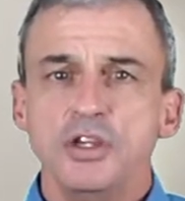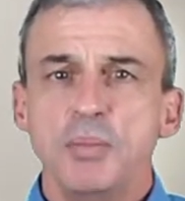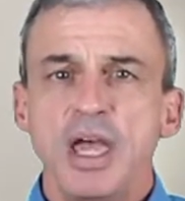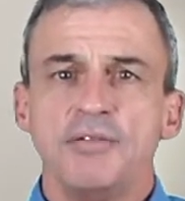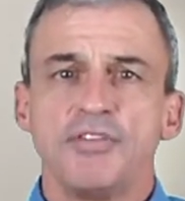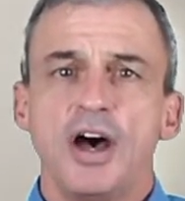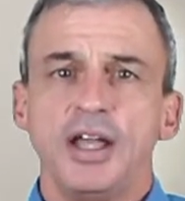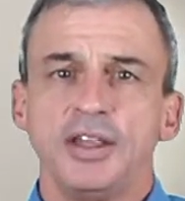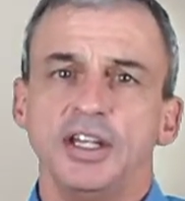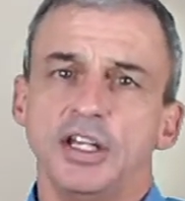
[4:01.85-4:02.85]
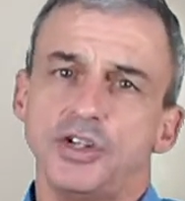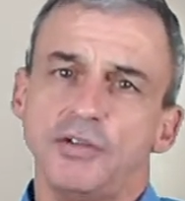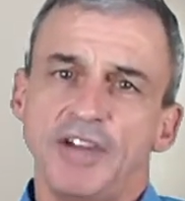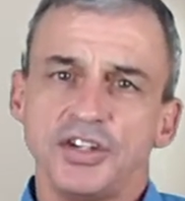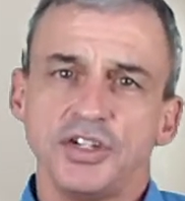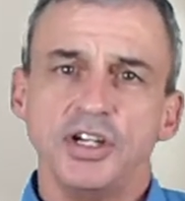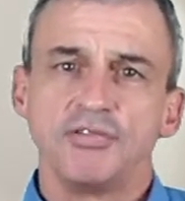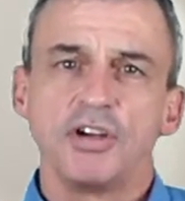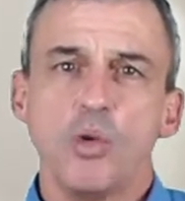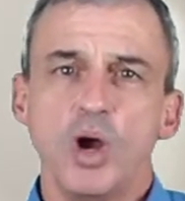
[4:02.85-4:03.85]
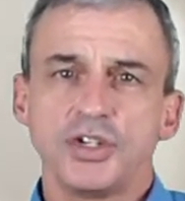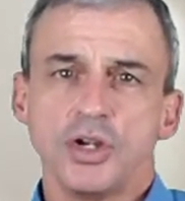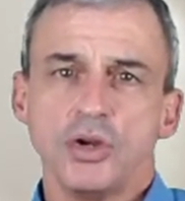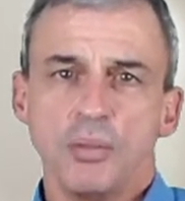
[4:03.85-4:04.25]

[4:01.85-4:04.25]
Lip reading: you may have thought that they should have asked a different question,